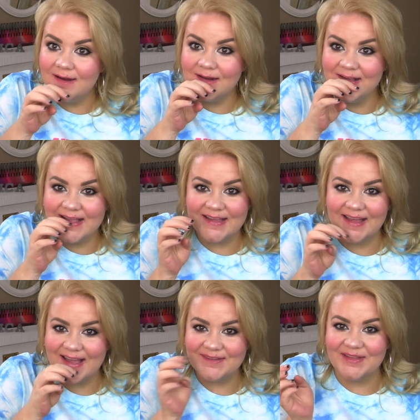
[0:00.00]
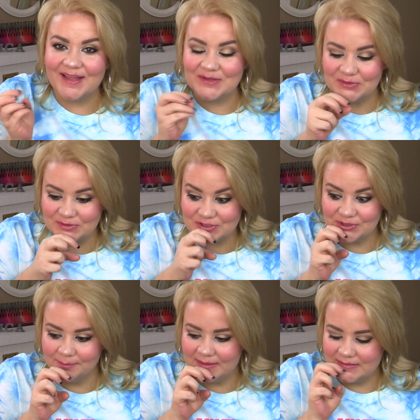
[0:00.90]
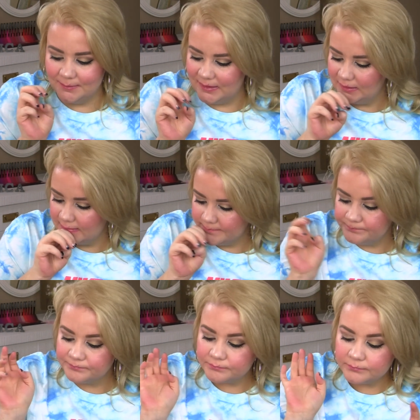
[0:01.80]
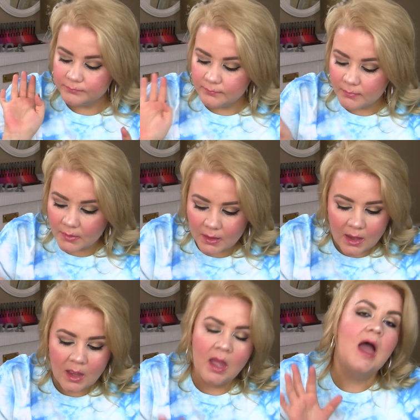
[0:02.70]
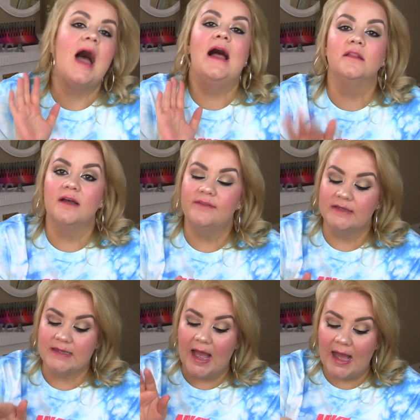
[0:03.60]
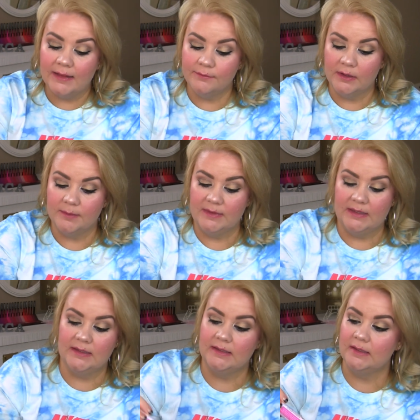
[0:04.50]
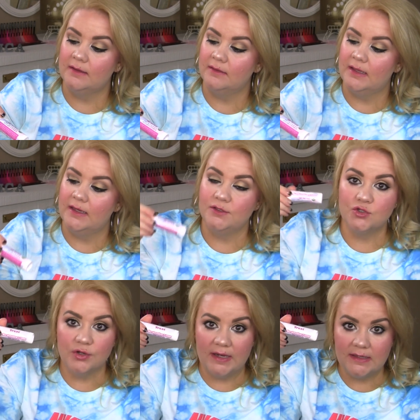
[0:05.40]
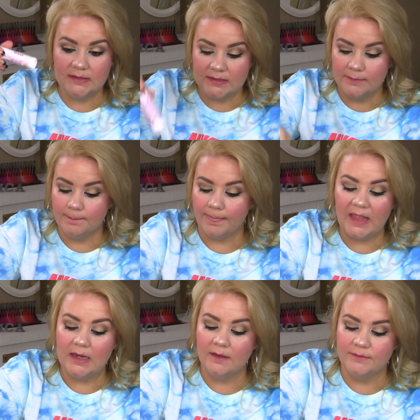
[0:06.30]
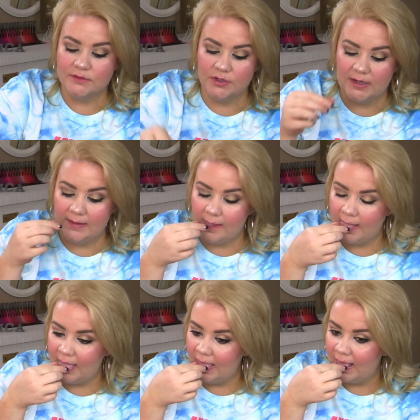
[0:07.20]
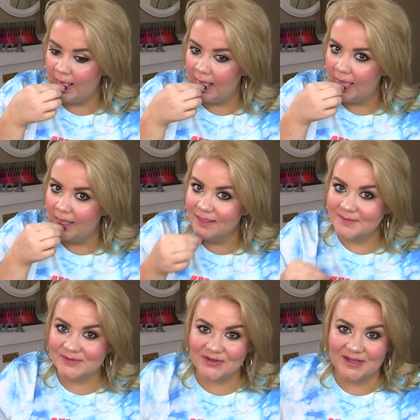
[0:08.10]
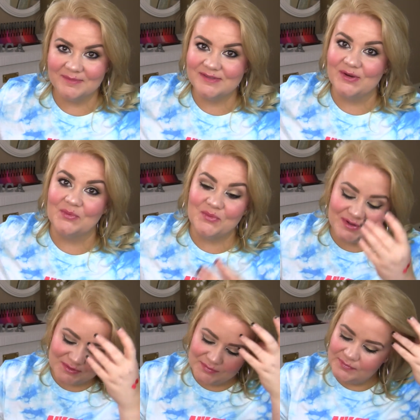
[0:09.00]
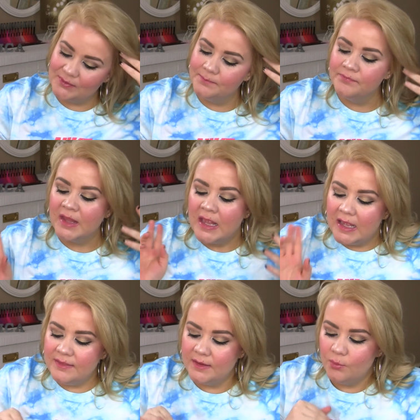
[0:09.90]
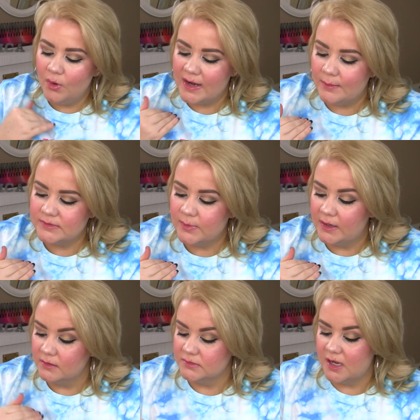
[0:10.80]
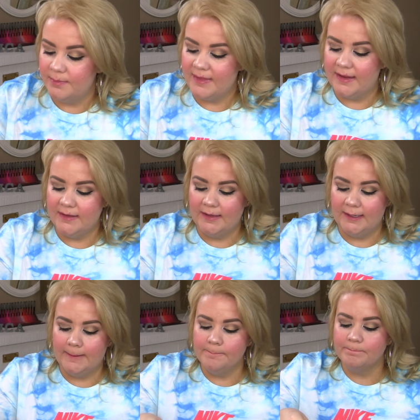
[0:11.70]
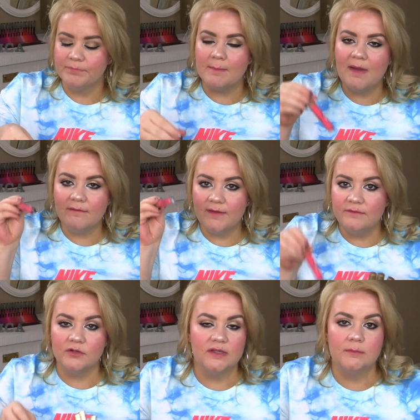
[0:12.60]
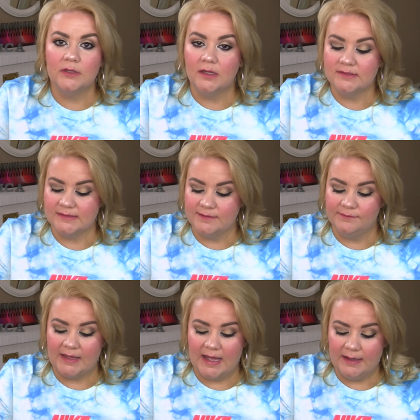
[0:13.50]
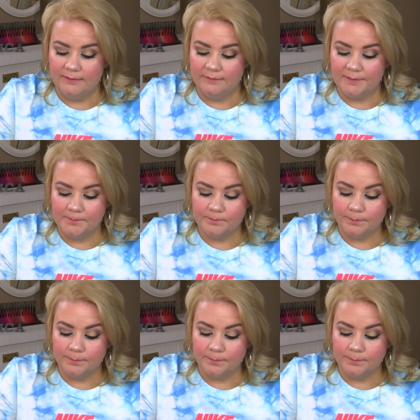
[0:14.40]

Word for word: I have like little sugar beads on my lip. I love it. Highly recommend They treat, any of the treat lip scrubs. They're wonderful. And then what I was wearing on top of that, honey, my favorite lip glosses of life,